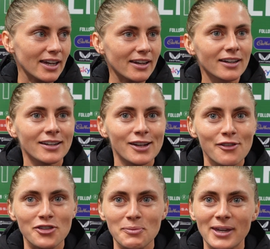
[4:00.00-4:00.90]
like
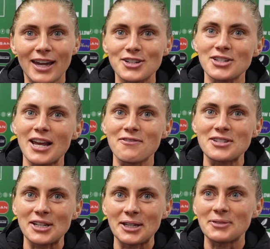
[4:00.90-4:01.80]
for me, I just have
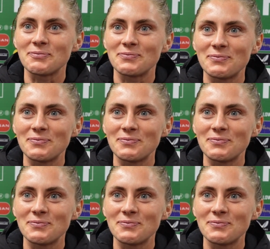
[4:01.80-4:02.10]
to